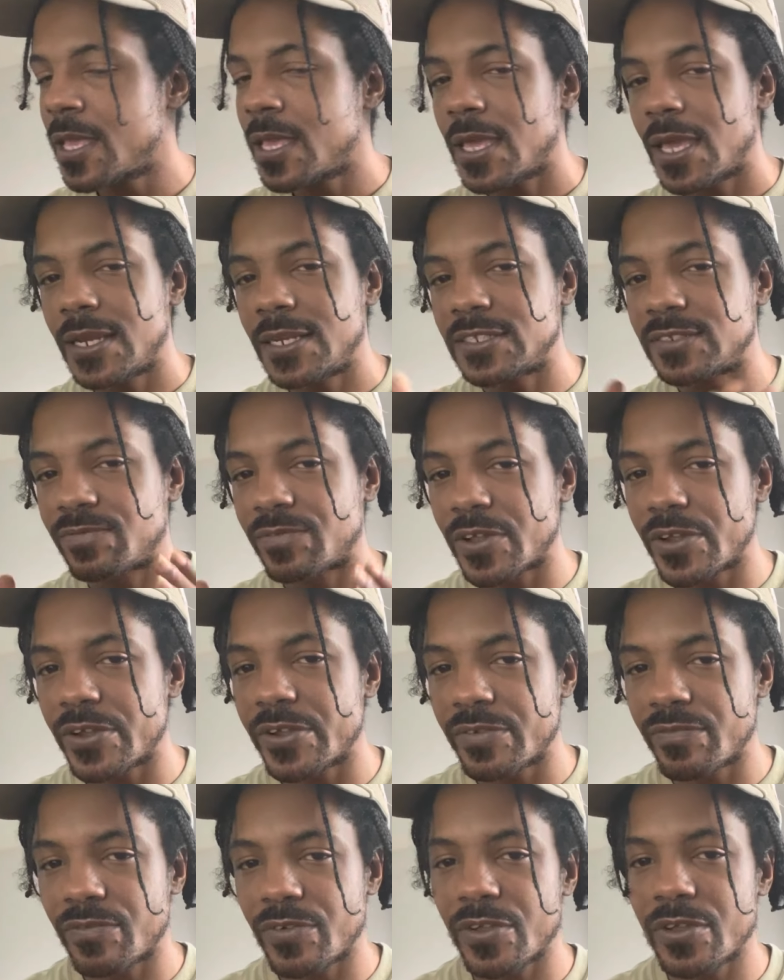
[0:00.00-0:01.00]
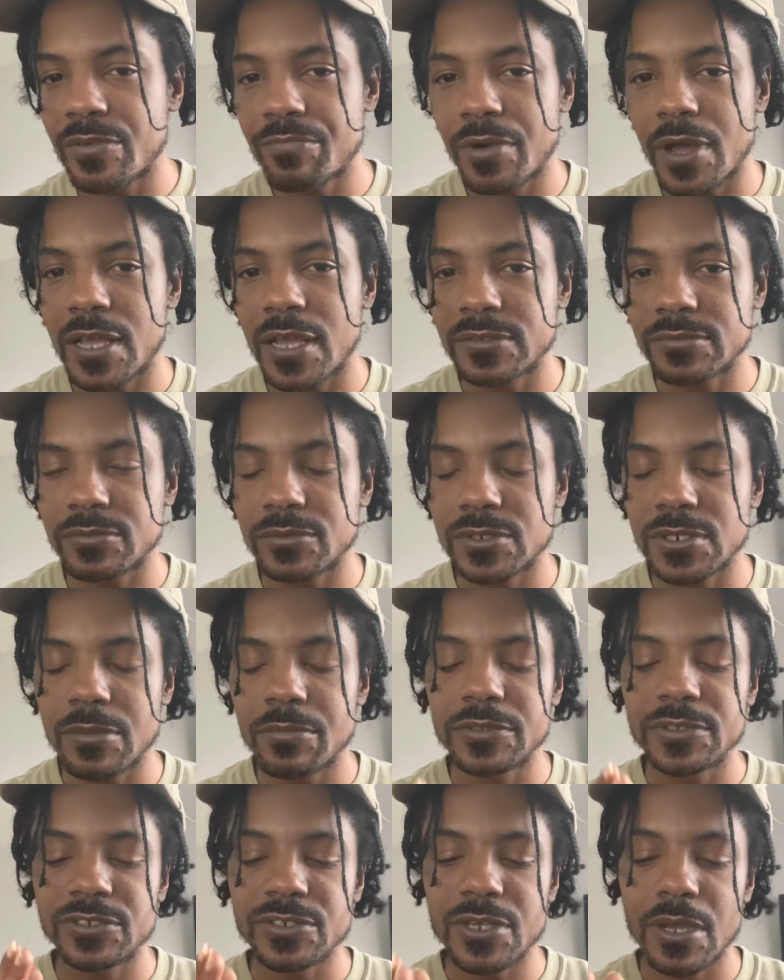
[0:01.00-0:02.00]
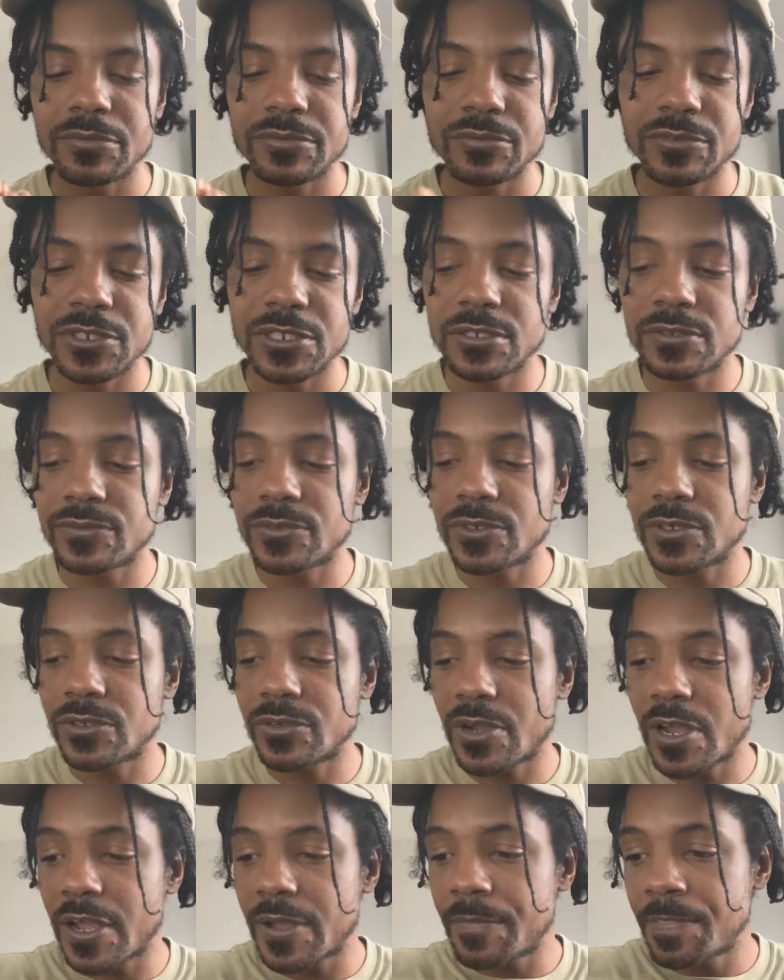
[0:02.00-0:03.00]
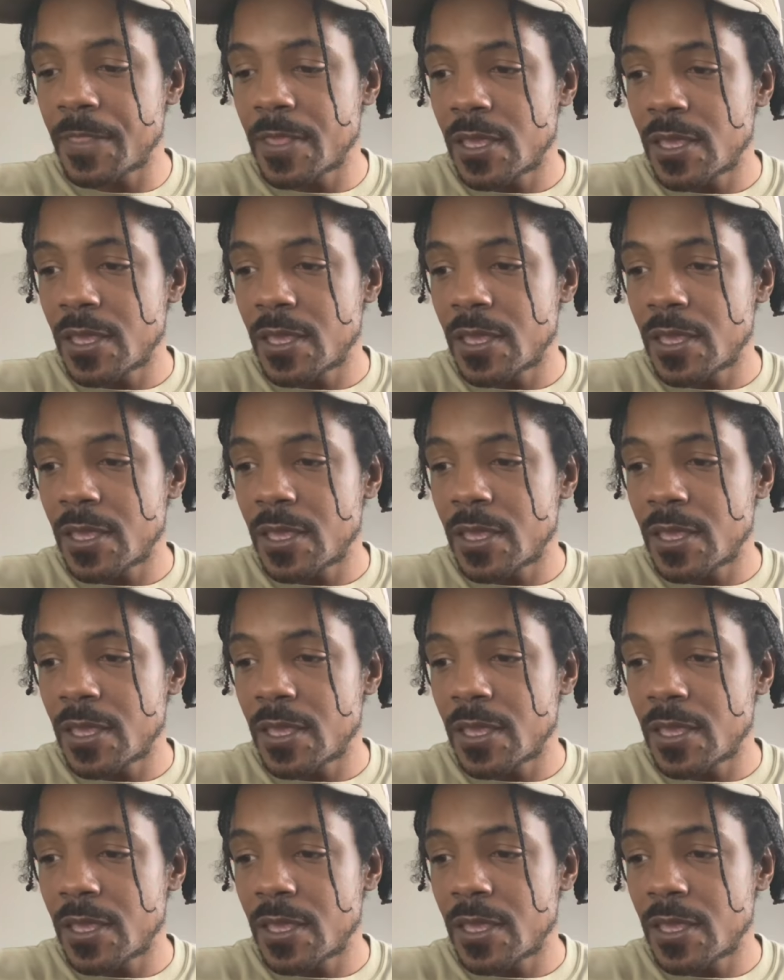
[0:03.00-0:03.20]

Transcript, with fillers: And it's very, very possible. And I'm gonna drop some gems for you, all right?